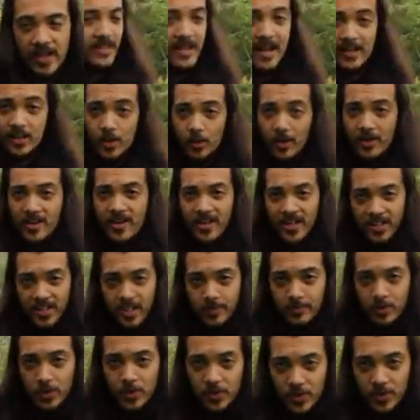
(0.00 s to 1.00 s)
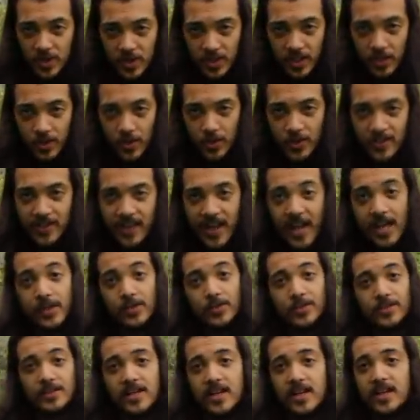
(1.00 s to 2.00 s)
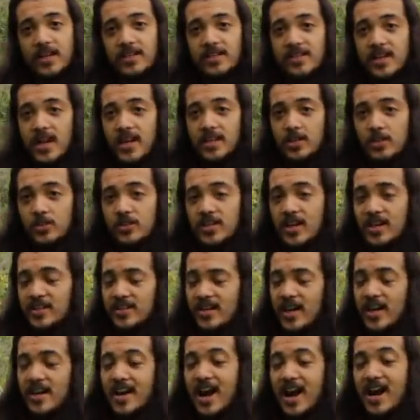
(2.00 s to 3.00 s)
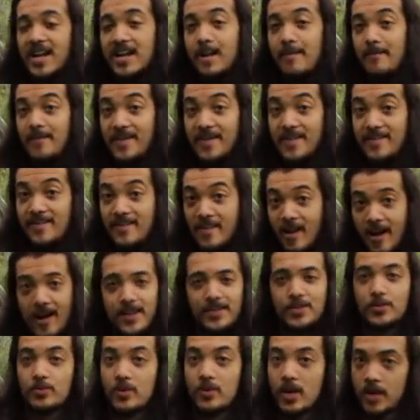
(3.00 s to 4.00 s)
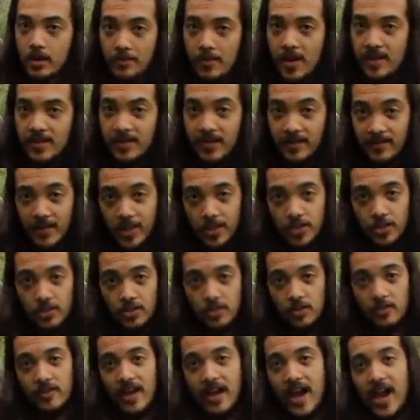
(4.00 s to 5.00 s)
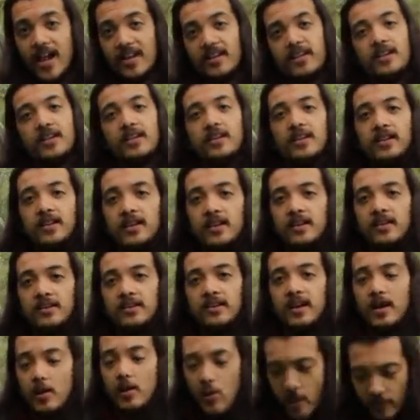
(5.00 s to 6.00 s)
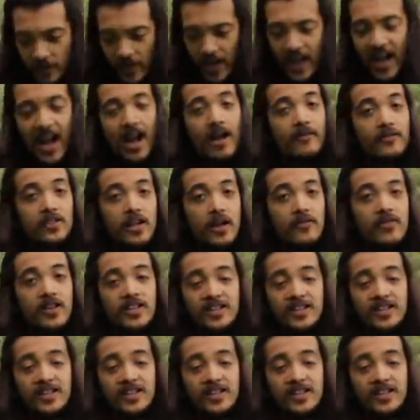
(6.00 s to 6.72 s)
Now, you are not supposed to use candles inside your tent, and I am not recommending that you do that. However, I have done